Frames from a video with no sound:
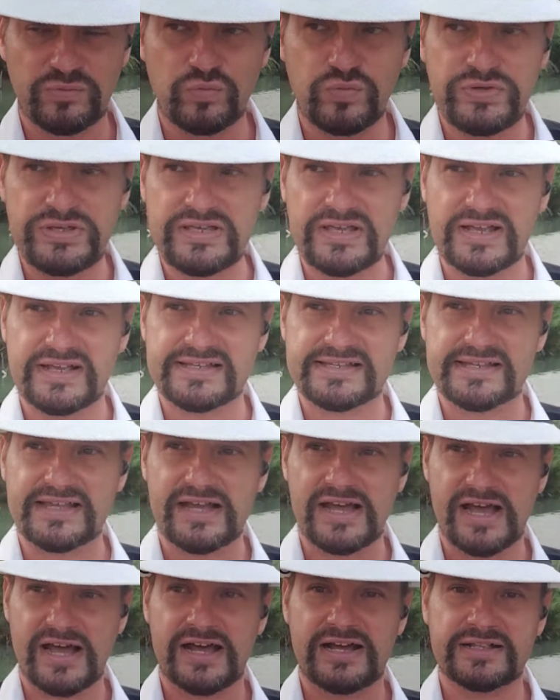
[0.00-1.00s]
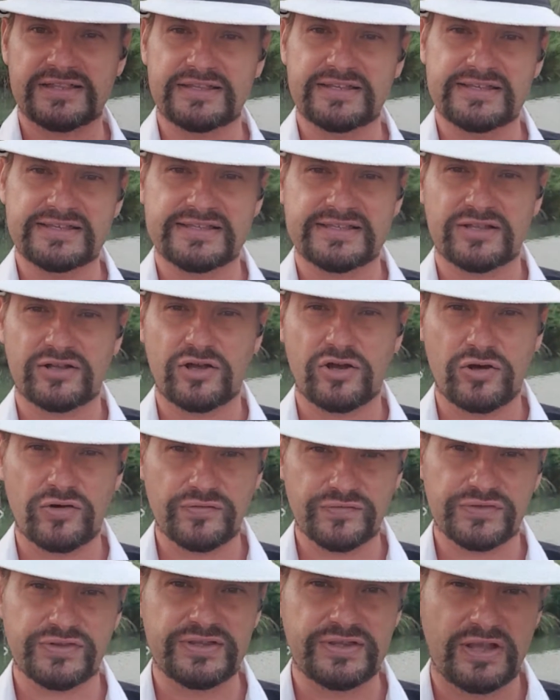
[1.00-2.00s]
we as artists
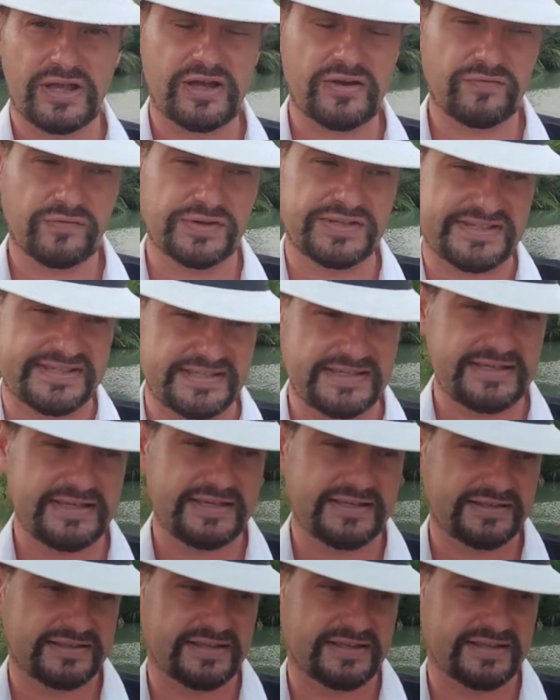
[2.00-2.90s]
often are foreseeing,